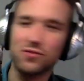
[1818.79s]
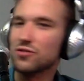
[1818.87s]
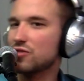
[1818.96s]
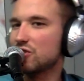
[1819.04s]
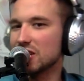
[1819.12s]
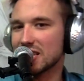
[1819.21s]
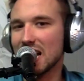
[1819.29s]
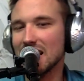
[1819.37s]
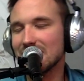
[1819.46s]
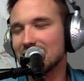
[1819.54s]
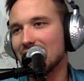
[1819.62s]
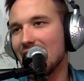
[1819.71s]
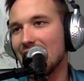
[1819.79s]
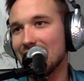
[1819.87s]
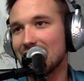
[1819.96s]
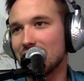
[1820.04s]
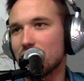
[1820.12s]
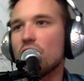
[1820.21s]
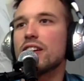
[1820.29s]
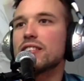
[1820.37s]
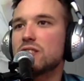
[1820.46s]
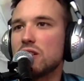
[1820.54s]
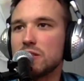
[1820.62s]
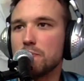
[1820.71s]
just kind of sad that
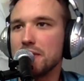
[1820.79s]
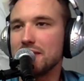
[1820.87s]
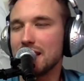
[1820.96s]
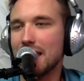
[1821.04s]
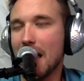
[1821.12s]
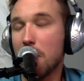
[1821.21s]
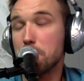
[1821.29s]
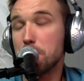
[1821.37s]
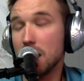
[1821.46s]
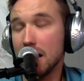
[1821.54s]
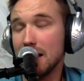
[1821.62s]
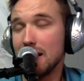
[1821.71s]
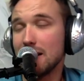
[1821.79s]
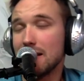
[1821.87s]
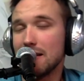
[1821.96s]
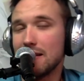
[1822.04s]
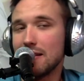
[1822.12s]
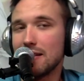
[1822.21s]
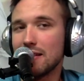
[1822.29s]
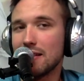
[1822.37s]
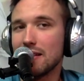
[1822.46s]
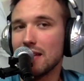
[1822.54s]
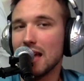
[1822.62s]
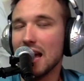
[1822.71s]
Arkansas is missing that. But
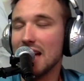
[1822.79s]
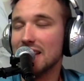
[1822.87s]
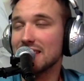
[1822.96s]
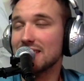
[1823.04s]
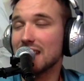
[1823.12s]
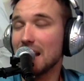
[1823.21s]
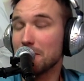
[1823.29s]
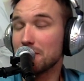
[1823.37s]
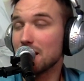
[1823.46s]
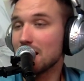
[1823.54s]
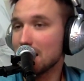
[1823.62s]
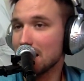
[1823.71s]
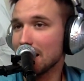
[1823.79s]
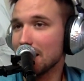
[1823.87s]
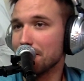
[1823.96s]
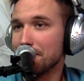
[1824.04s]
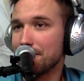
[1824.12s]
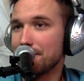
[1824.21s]
at the same time,